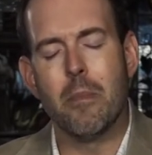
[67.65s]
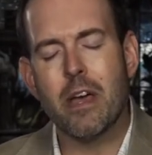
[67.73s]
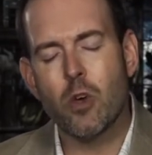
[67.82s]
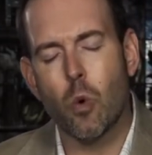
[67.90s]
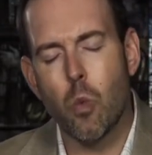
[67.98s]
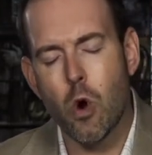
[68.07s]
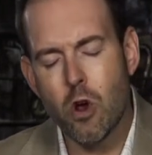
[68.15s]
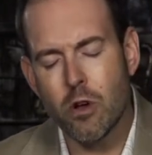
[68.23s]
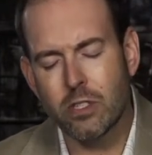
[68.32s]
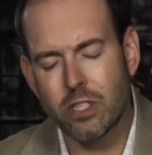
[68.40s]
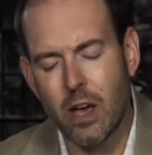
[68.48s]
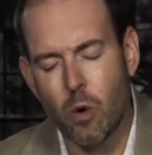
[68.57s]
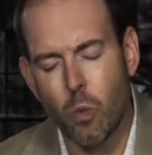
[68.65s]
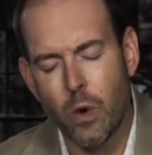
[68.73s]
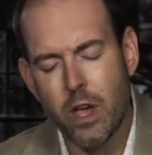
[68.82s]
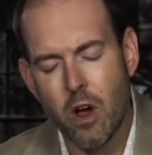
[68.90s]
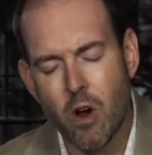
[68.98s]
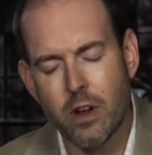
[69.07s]
May the words that
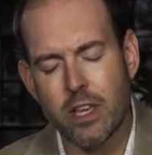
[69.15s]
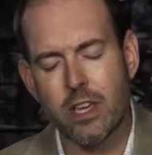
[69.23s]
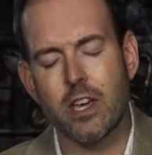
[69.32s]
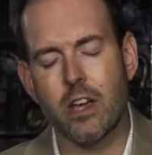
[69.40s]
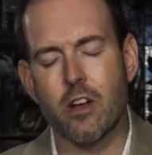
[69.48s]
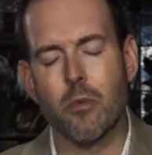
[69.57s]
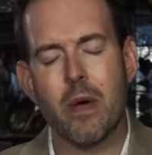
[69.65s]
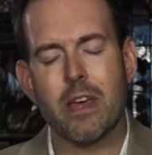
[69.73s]
we are to hear,